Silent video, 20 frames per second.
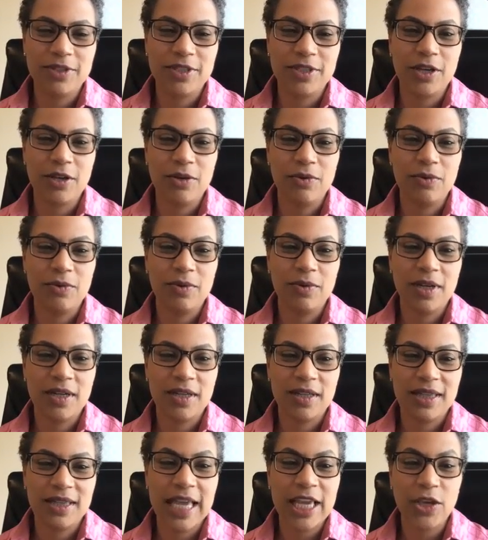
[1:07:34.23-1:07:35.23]
So
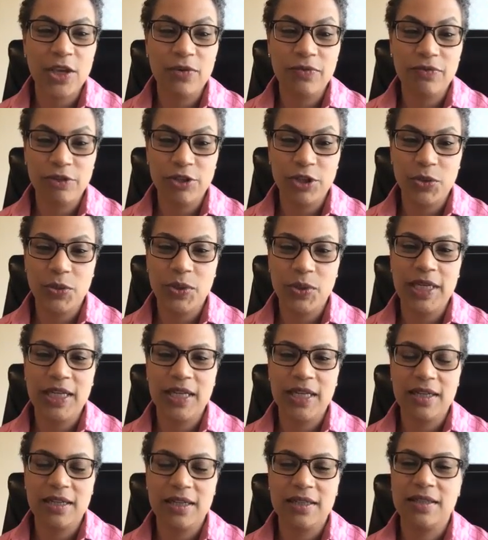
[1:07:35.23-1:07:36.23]
thank you for
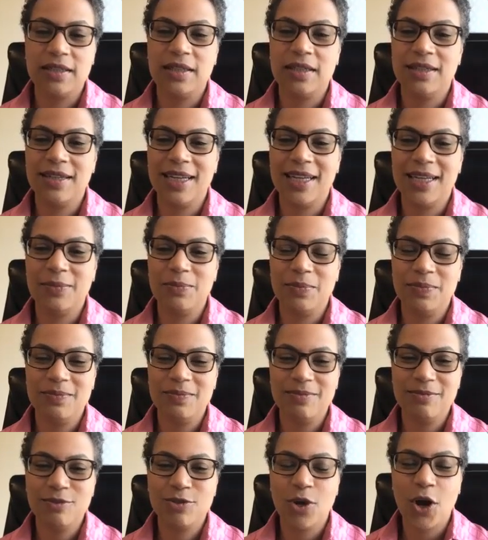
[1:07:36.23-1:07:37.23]
joining us and
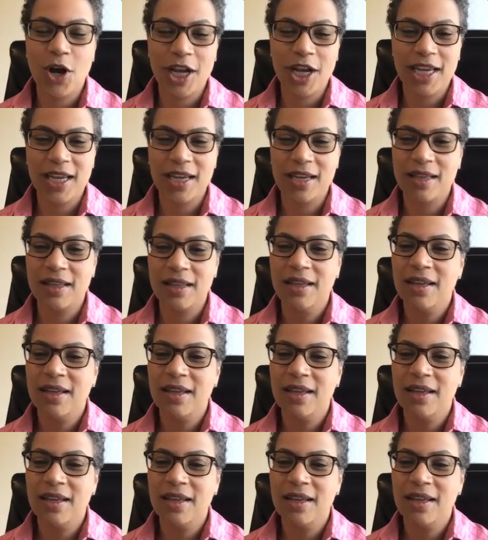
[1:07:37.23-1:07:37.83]
talking